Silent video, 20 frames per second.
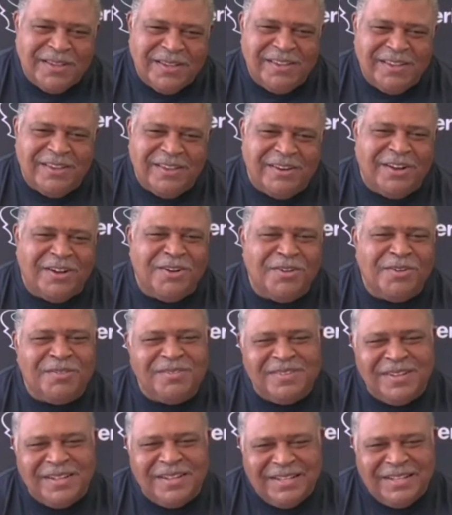You
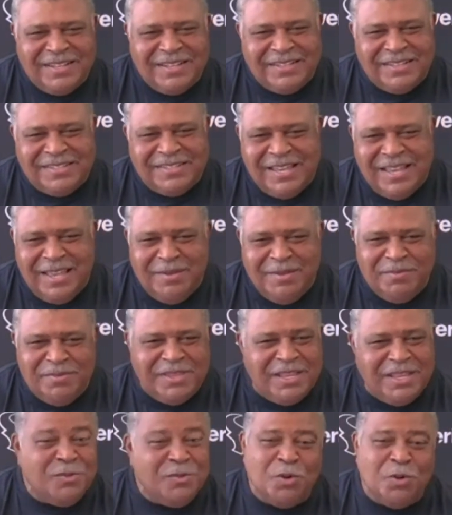know, the team
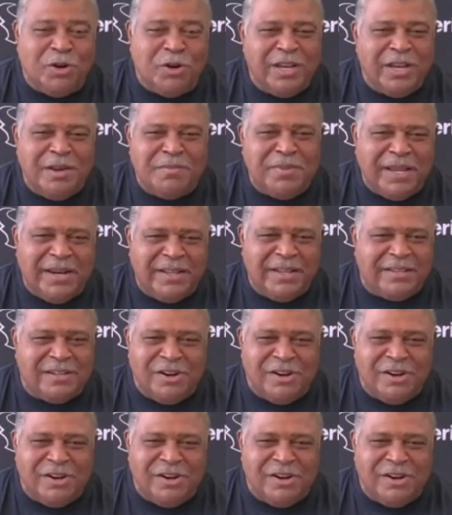didn't want anybody to